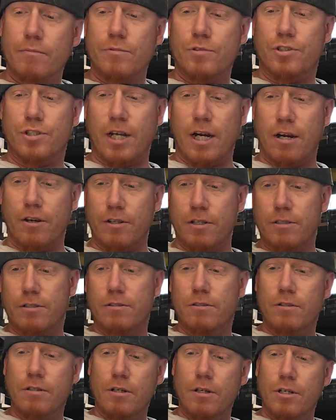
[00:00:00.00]
share
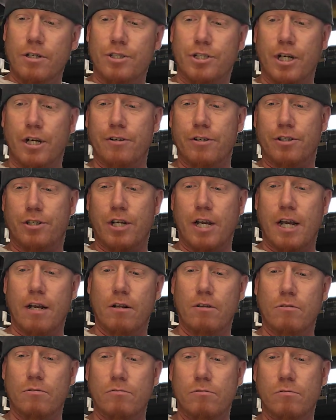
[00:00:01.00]
the
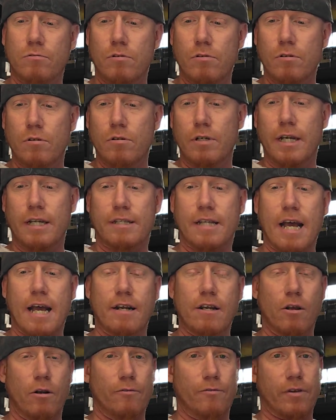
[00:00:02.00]
channel, hit
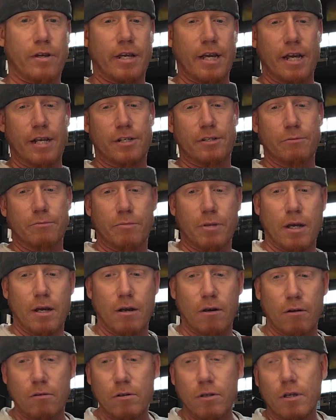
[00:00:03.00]
that notification
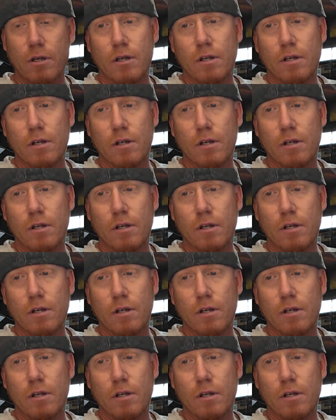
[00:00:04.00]
bell.